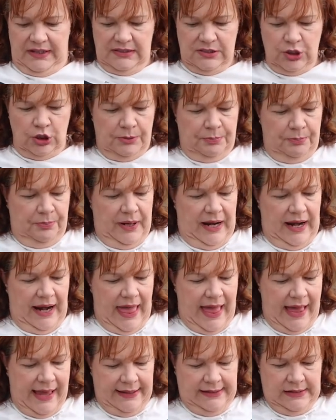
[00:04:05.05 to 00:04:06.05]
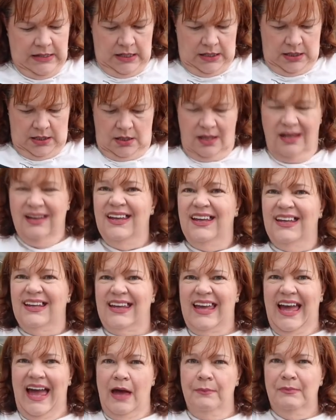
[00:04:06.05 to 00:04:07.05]
It's got a plain
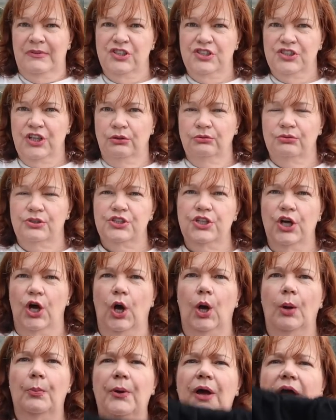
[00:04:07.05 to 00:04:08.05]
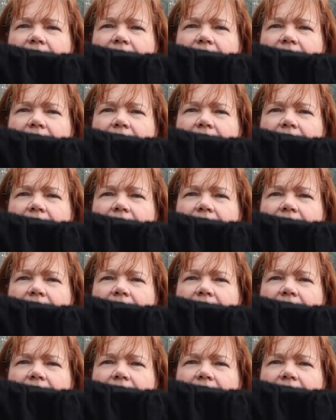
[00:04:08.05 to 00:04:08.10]
camisole top,